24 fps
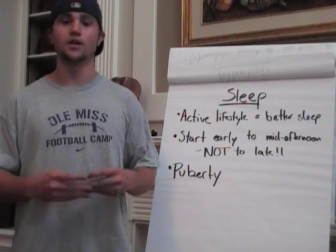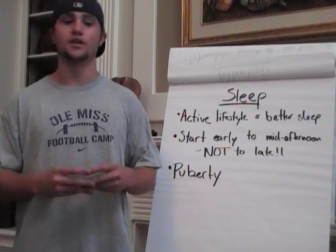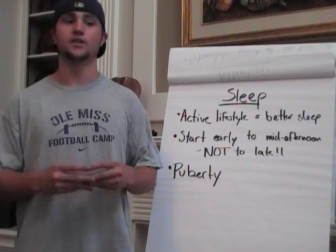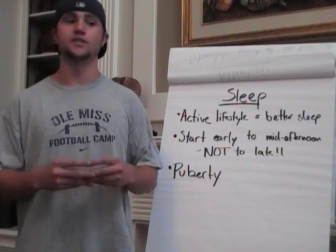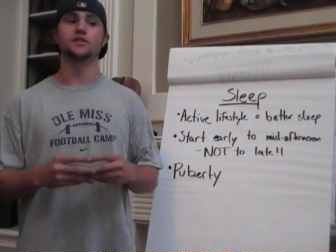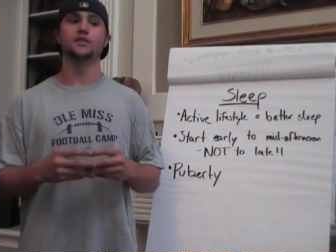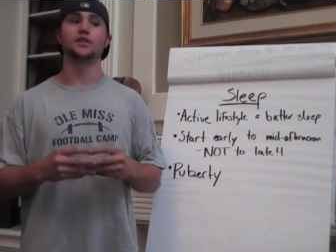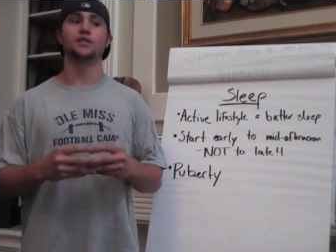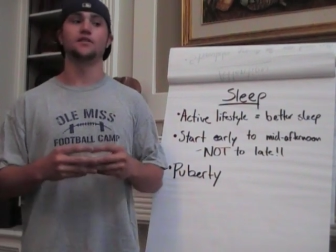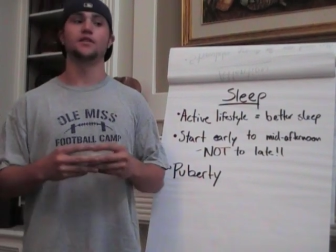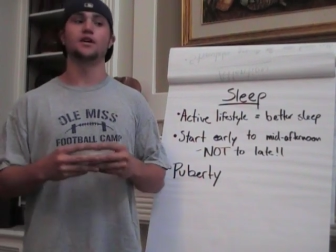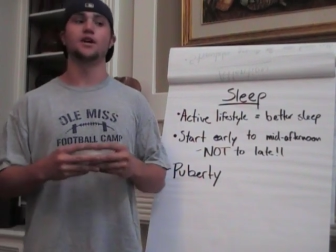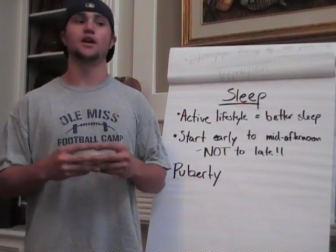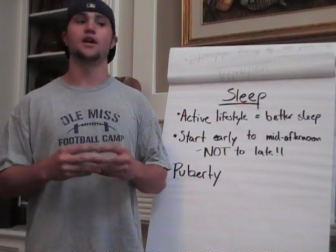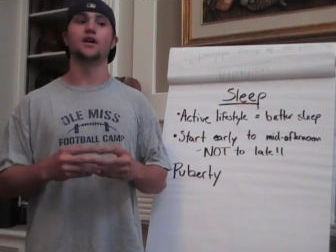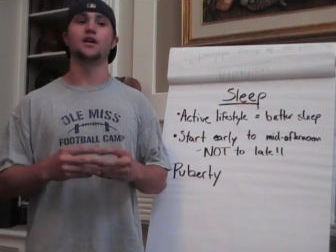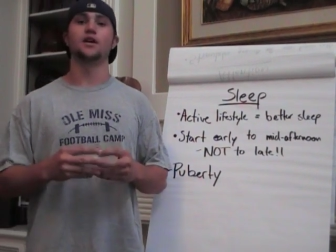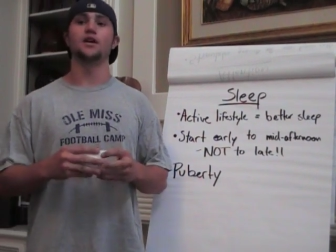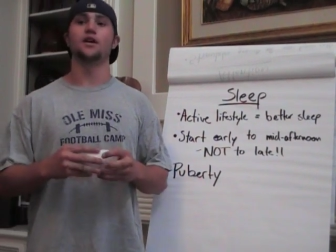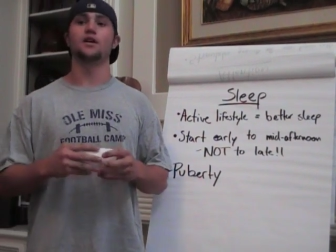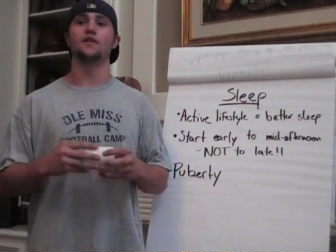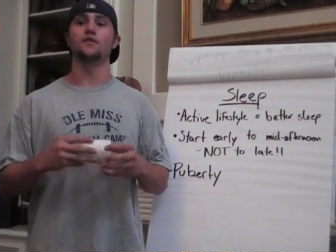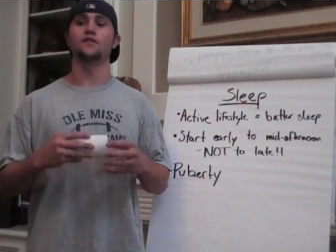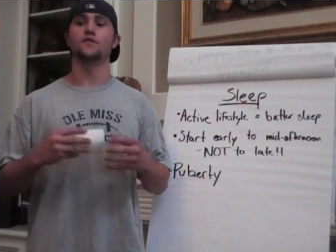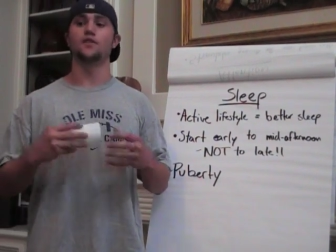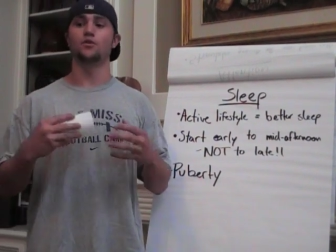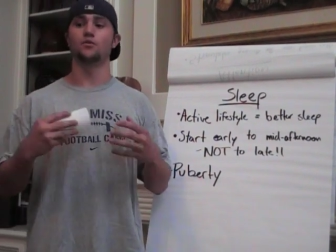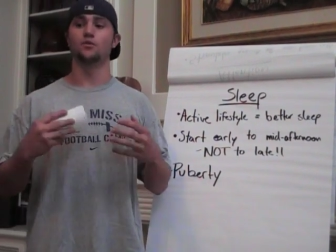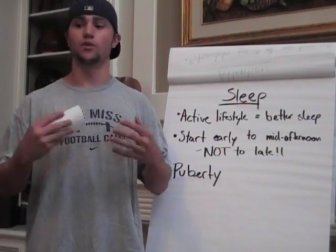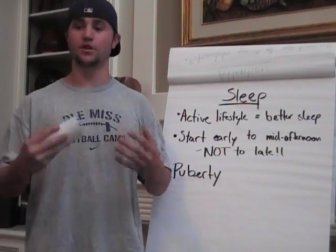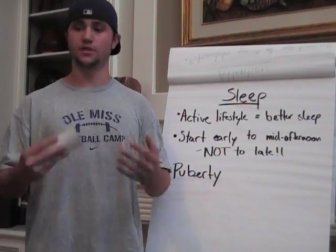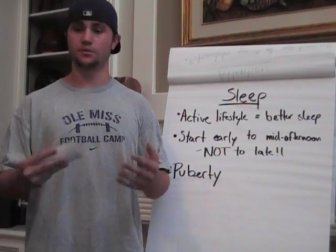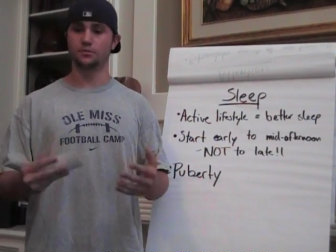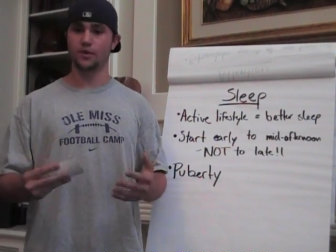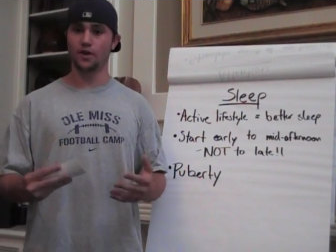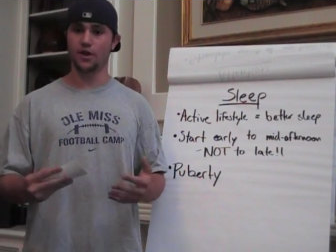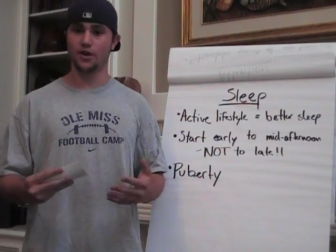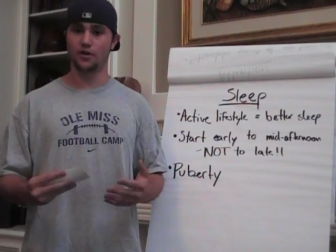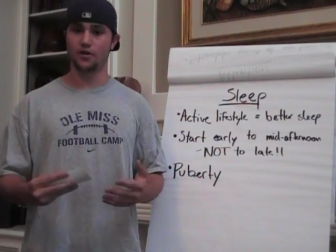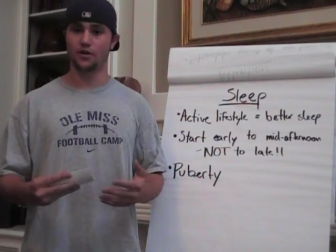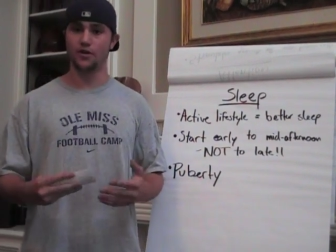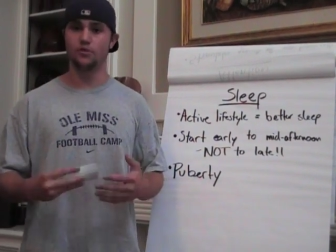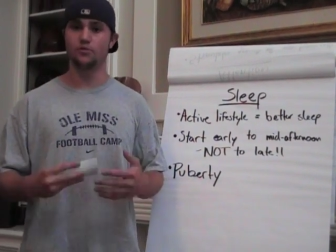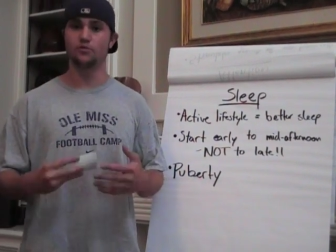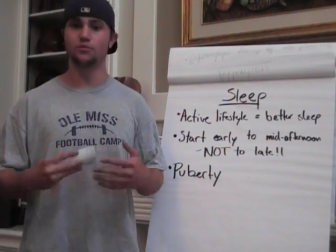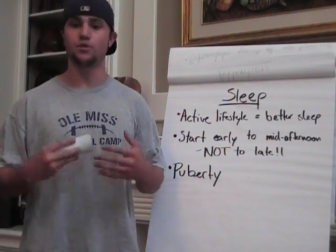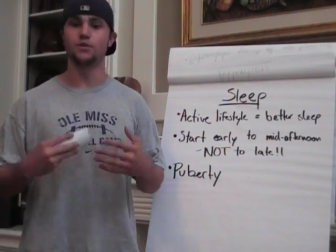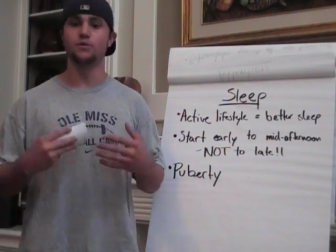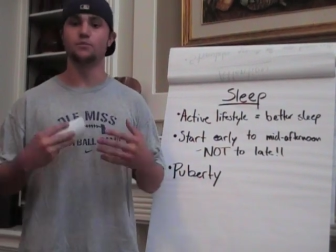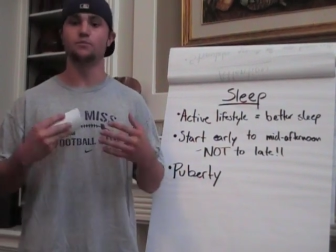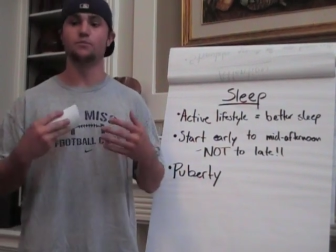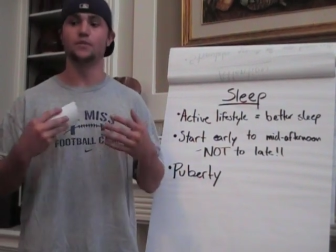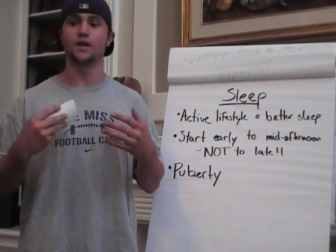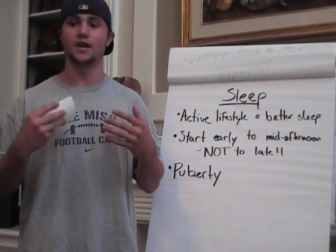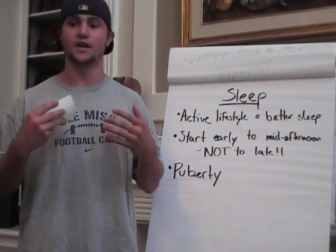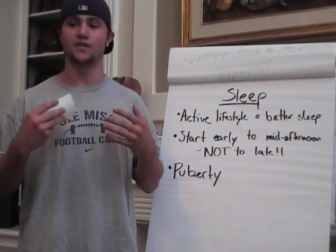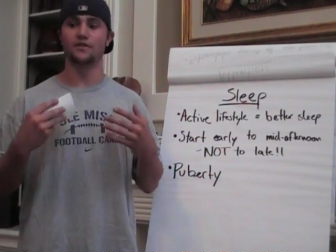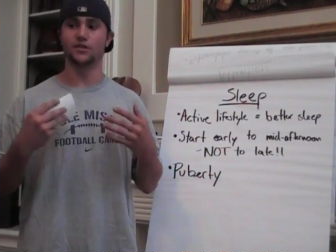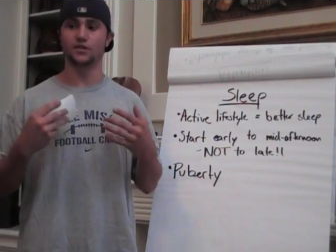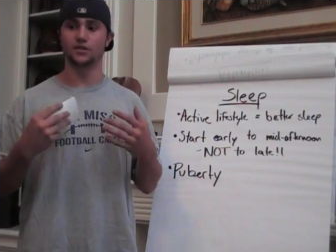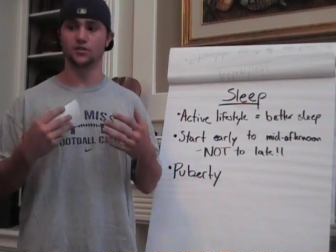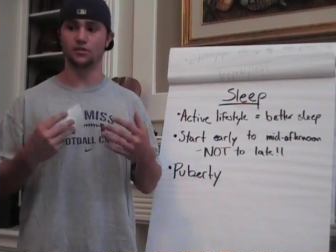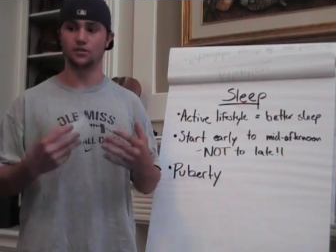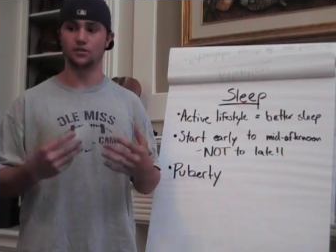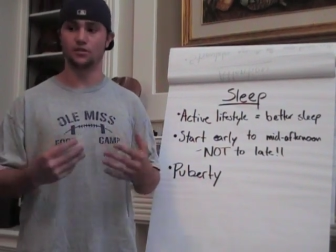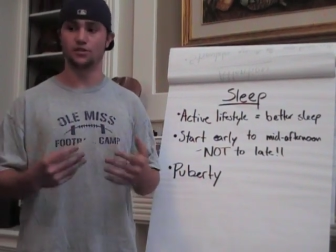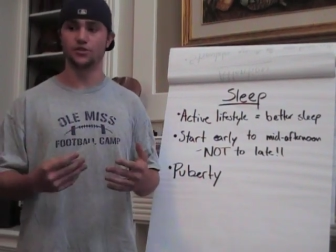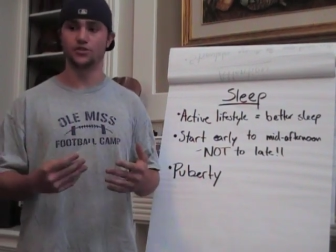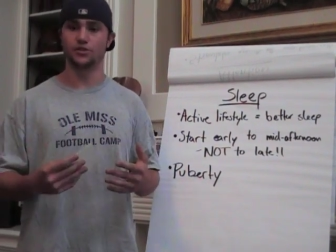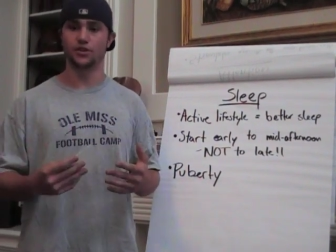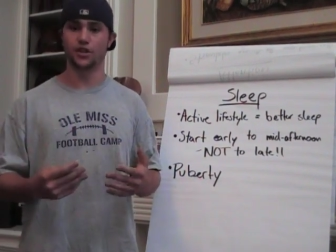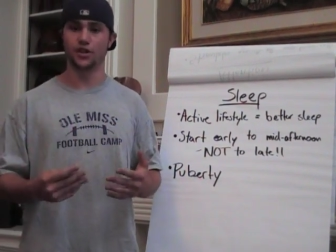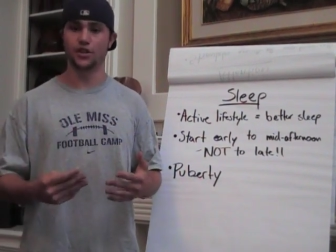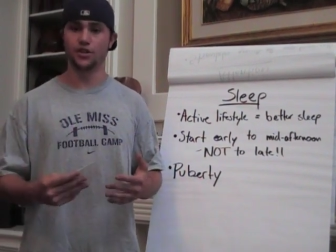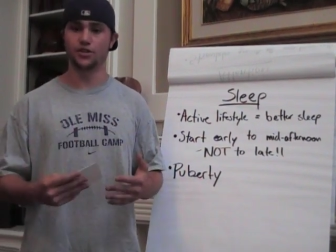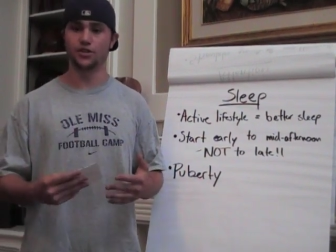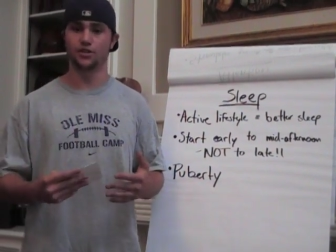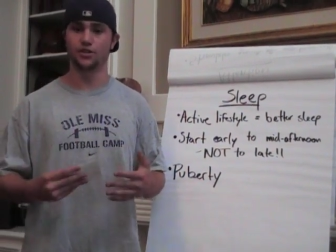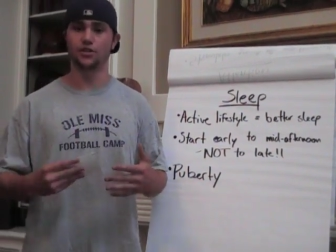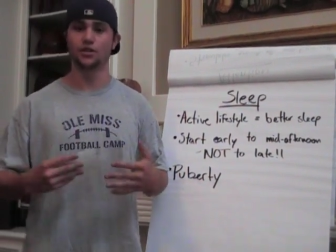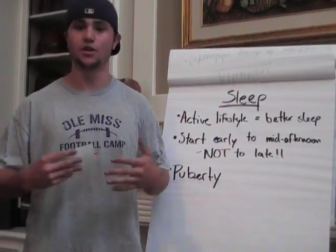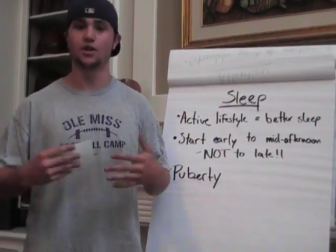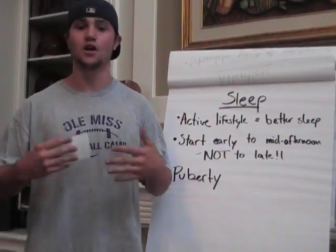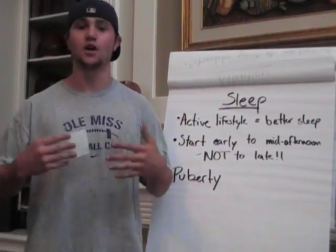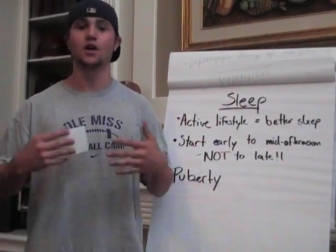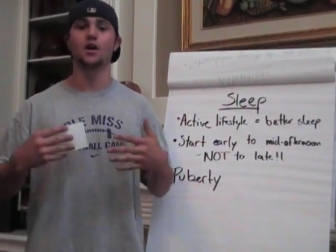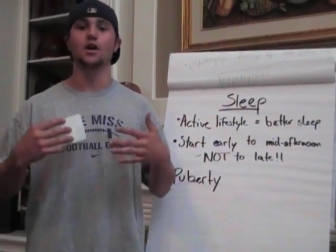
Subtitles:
He said that if he was mayor, he would make physical education